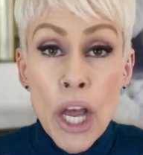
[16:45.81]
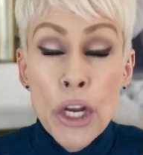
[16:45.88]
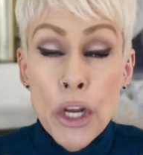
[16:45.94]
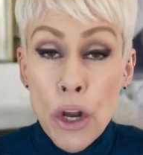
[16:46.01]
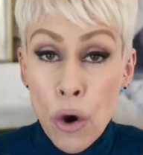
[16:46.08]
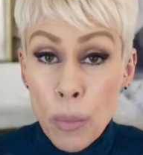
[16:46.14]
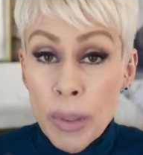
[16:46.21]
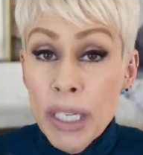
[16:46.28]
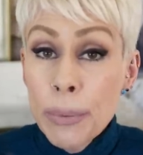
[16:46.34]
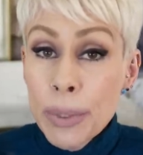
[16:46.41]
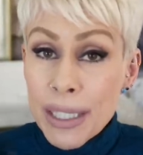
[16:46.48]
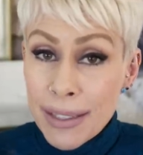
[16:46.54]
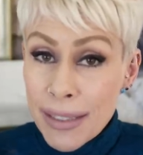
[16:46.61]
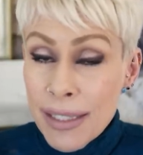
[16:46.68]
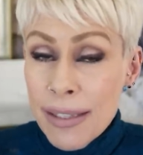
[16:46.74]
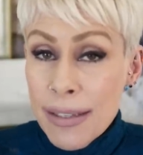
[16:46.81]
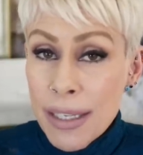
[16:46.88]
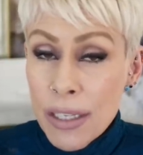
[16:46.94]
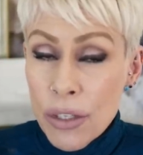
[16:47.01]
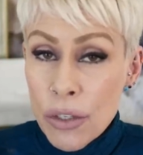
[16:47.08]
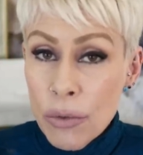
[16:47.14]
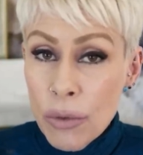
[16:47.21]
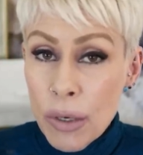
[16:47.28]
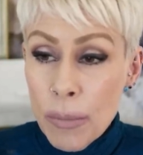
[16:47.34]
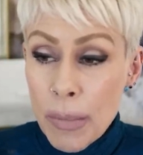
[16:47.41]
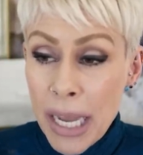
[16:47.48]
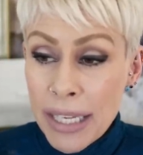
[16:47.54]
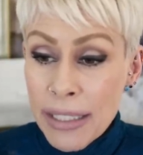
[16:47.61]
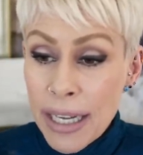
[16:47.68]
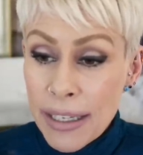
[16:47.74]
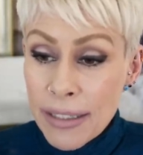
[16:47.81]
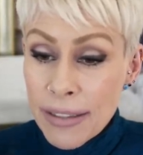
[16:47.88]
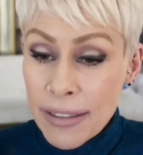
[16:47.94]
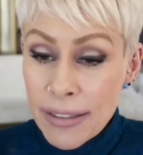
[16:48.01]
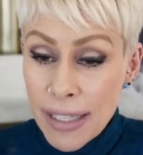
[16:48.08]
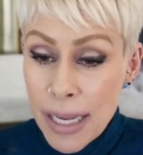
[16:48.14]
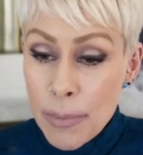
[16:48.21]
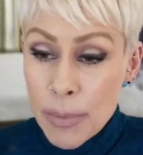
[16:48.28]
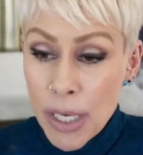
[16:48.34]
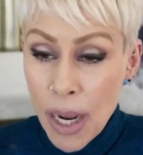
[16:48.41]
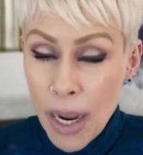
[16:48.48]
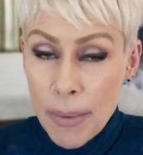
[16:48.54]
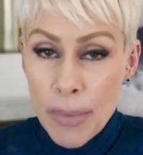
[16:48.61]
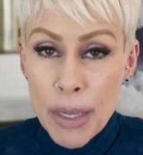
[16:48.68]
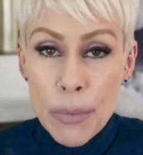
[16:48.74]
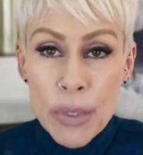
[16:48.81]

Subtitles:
Nobody was listening to him, and yet at the same time,